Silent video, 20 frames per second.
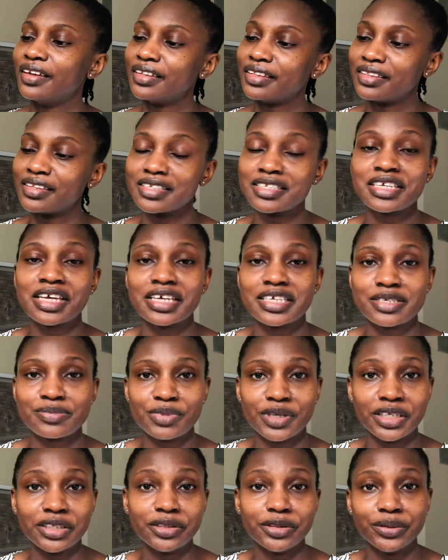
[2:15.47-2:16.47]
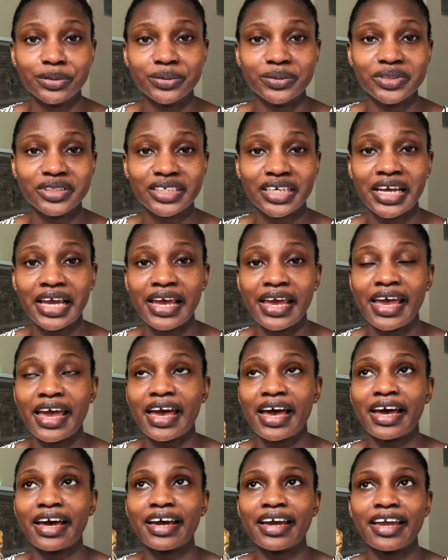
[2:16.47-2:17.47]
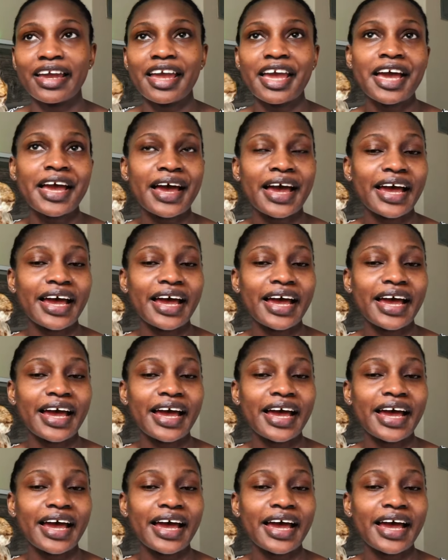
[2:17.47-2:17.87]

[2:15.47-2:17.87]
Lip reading: this has been used. I